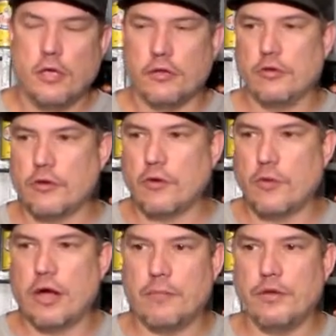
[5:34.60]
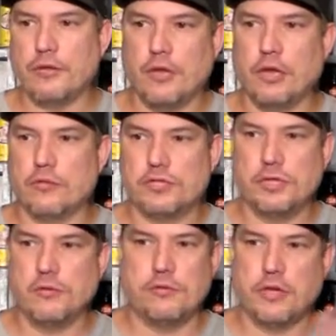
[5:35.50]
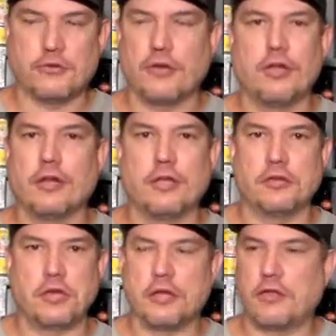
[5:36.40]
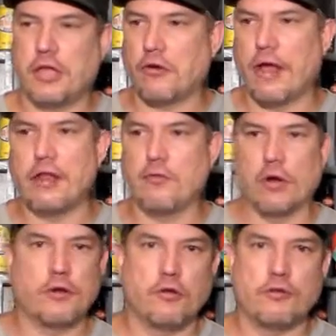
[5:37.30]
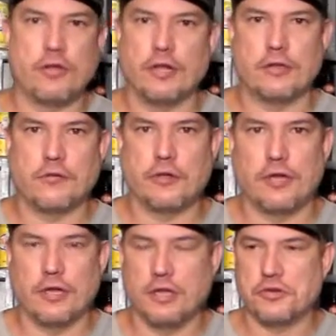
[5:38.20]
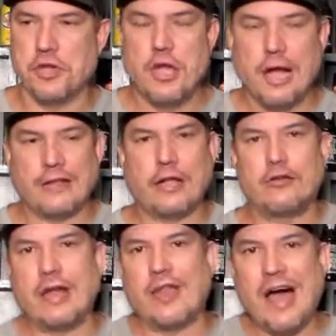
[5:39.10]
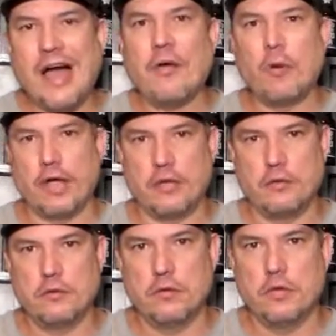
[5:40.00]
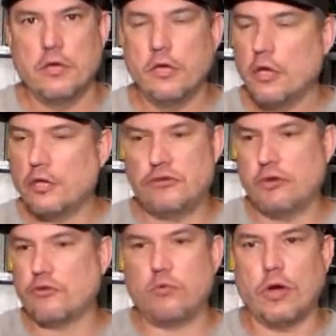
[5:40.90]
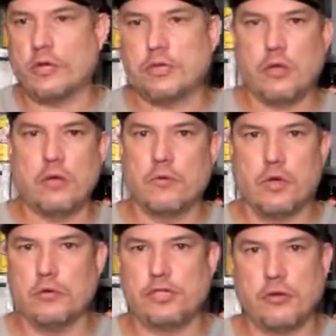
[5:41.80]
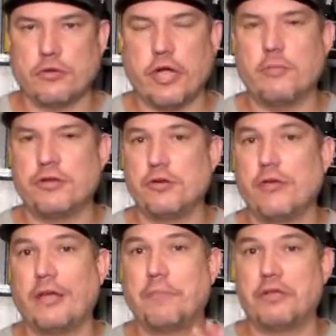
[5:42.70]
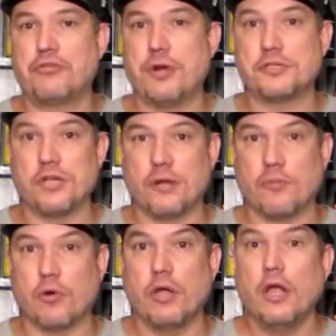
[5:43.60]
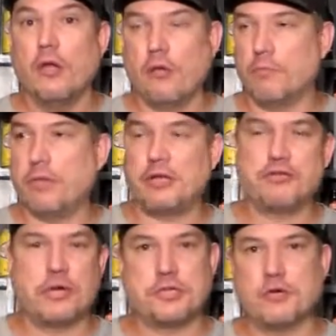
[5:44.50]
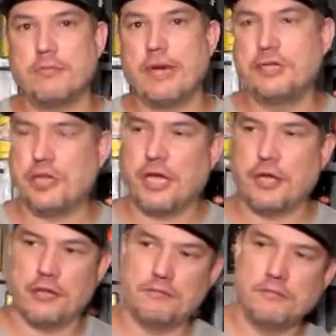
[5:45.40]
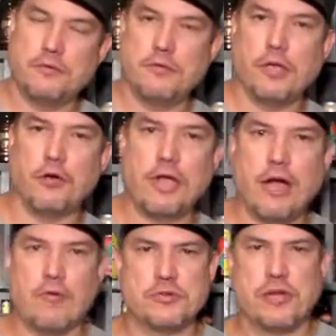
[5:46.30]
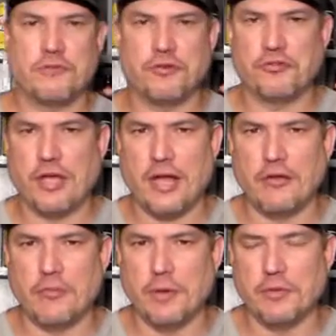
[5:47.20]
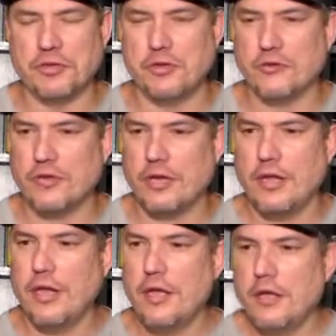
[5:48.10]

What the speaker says: It took her a while, but you know, she doesn't need a leash. I can take her anywhere. Doesn't need a leash. I take her down the highway, and she just walks along the road. She don't care, but she don't like big trucks anymore. When big trucks go by, she kind of, you know, cowers off to the side a little bit. But she does not.